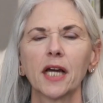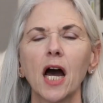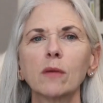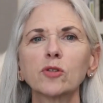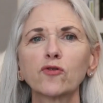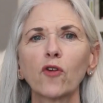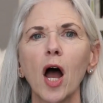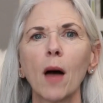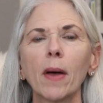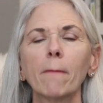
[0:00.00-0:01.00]
comes
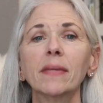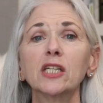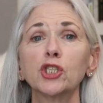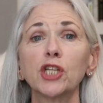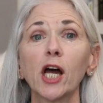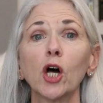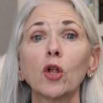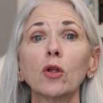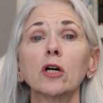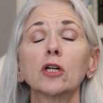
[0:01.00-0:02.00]
from
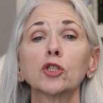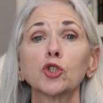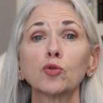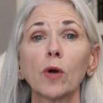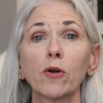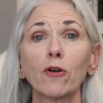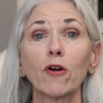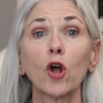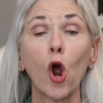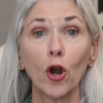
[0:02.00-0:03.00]
Michelle
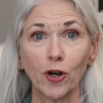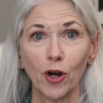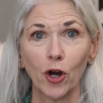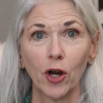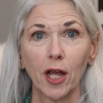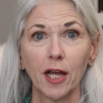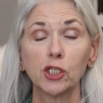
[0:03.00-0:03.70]
Schroeder Gardner.